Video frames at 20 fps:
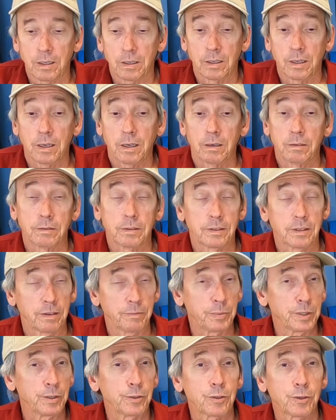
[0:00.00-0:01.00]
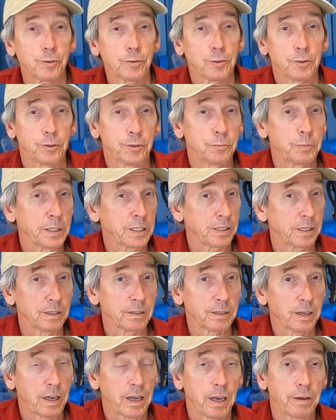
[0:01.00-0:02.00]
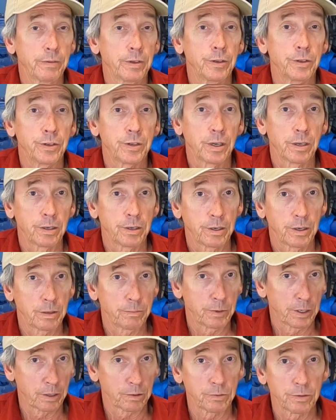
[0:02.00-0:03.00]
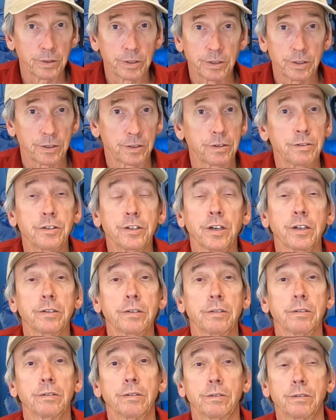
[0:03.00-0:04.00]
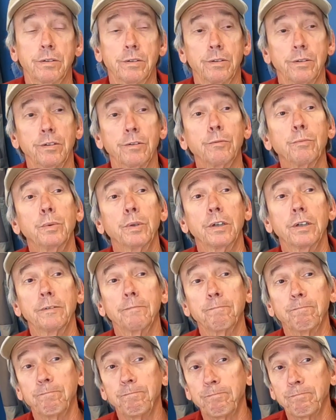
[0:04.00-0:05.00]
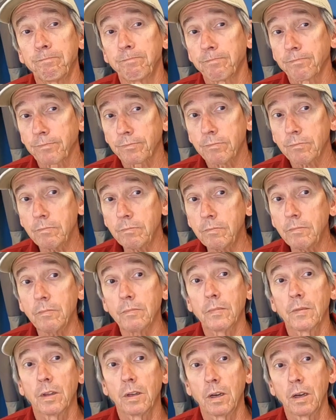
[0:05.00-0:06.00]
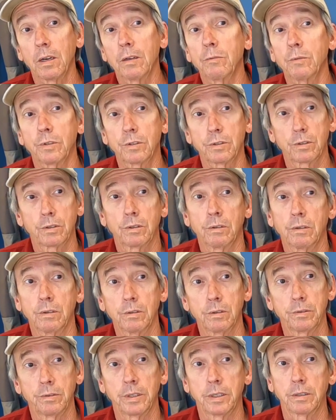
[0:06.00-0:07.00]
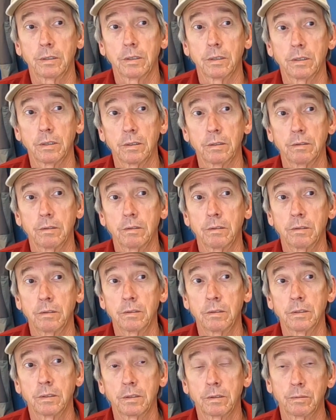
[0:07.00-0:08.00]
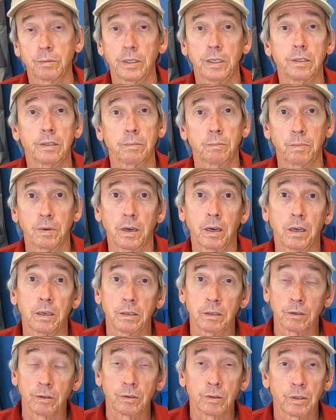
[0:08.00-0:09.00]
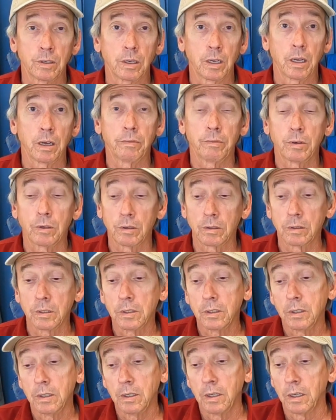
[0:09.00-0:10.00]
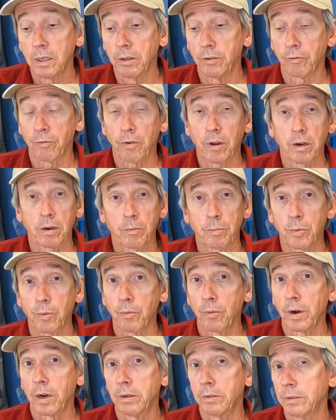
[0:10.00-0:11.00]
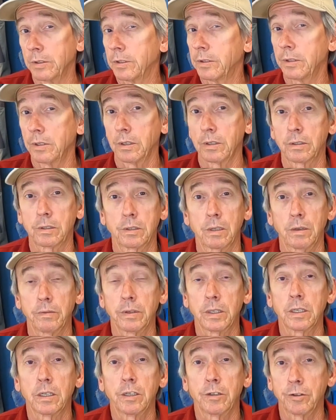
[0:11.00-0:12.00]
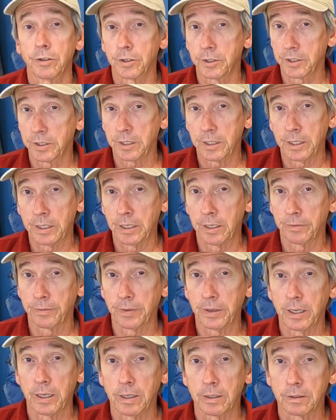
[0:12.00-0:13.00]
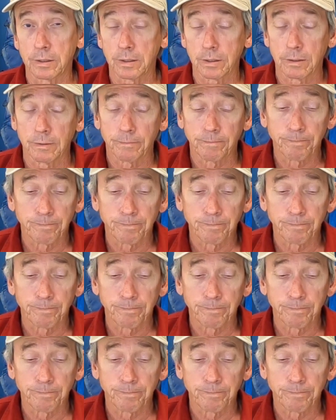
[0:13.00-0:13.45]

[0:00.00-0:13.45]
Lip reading: Now, I've been told that since I haven't done it, I'm not going to suggest this to you, but I was told that the sweet spot, good level, is right up around the 600-700 CFS.